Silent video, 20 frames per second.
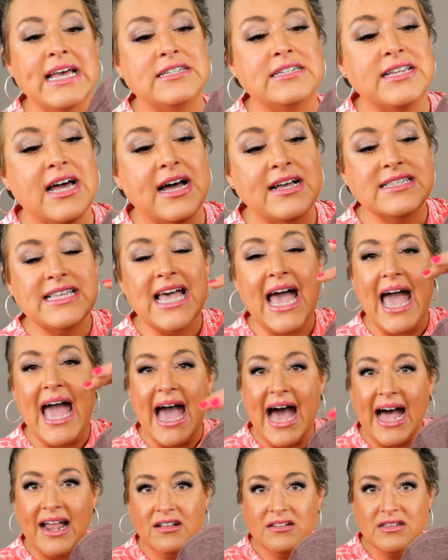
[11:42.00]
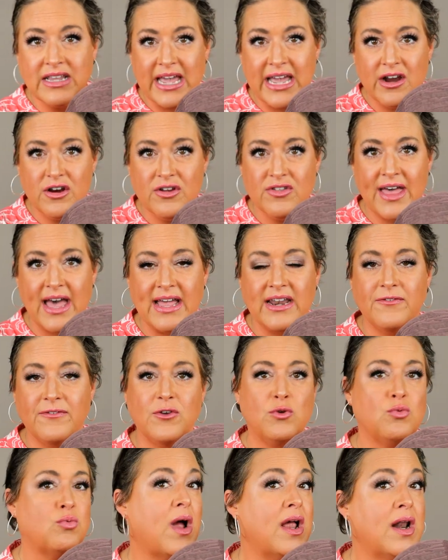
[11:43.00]
It does add a layer that
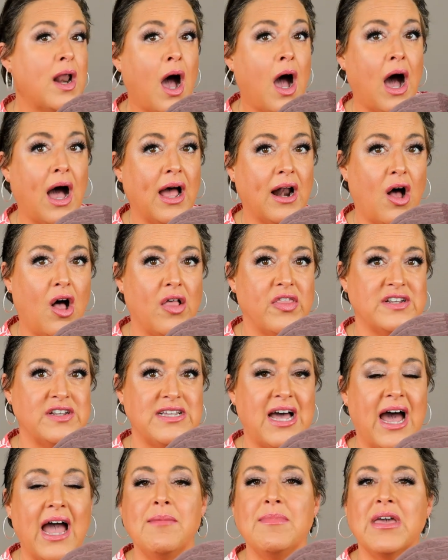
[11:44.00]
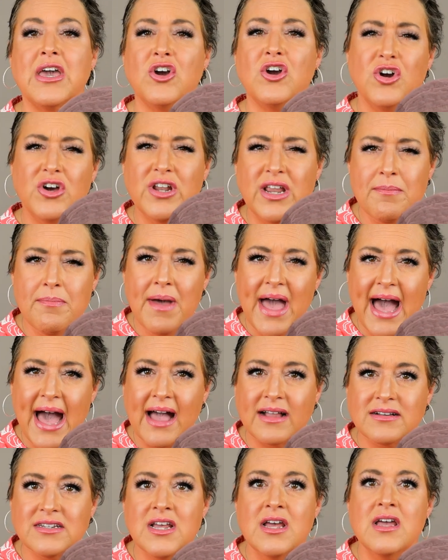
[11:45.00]
if you run hot all the time, it could
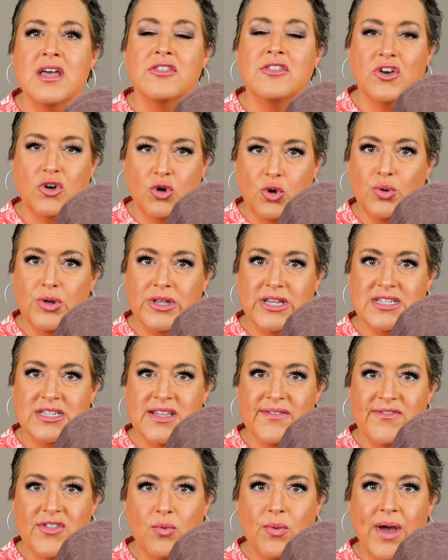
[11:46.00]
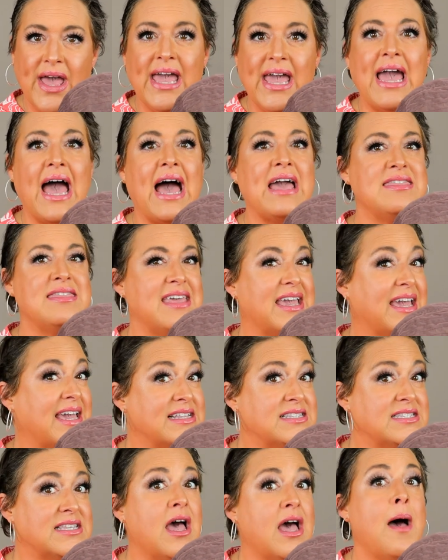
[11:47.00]
impact the coolness of the wig. I think
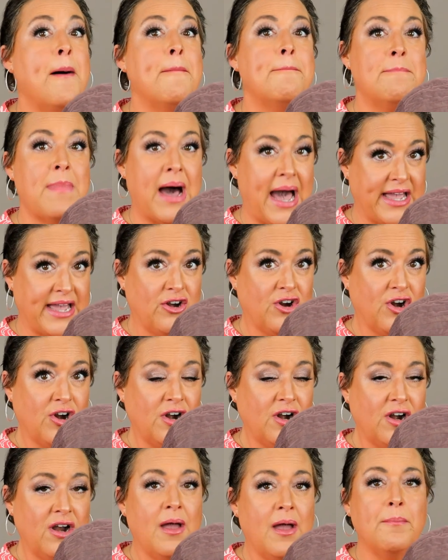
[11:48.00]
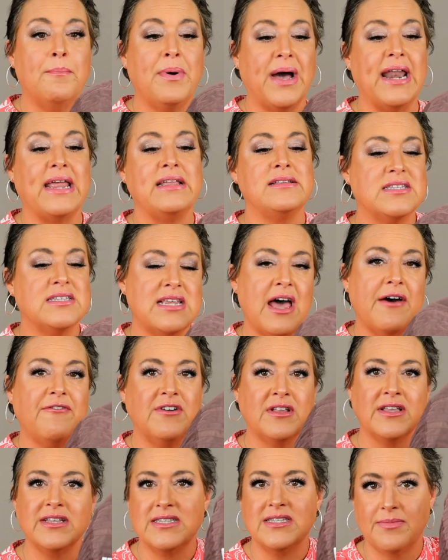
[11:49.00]
it's minor, but it's
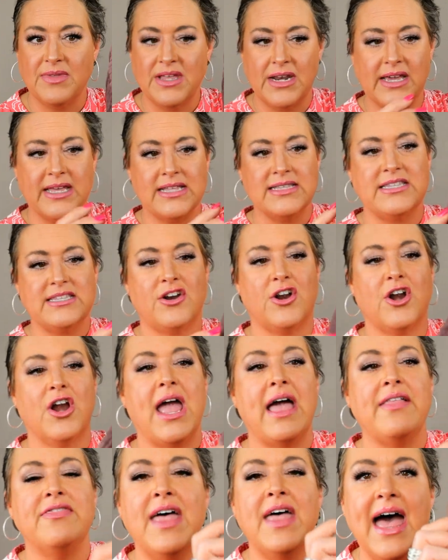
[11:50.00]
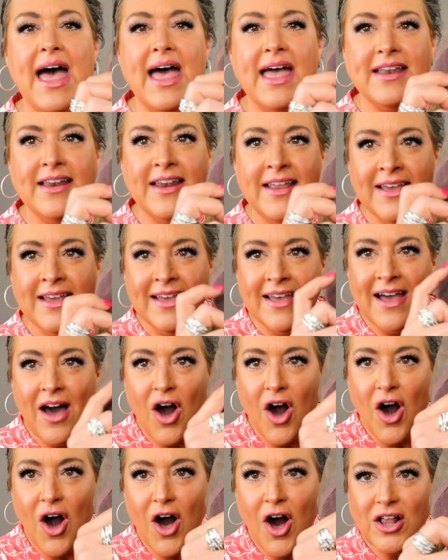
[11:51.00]
definitely something to consider. And then
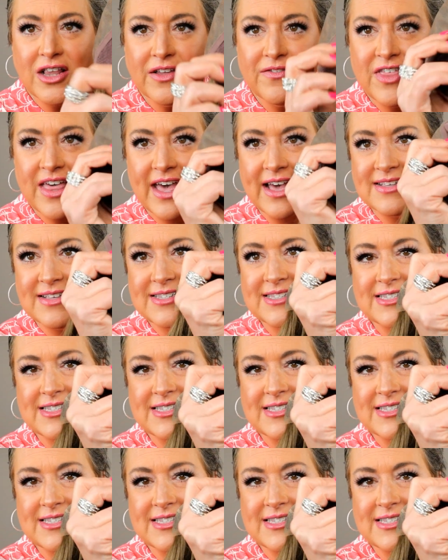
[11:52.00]
all of this.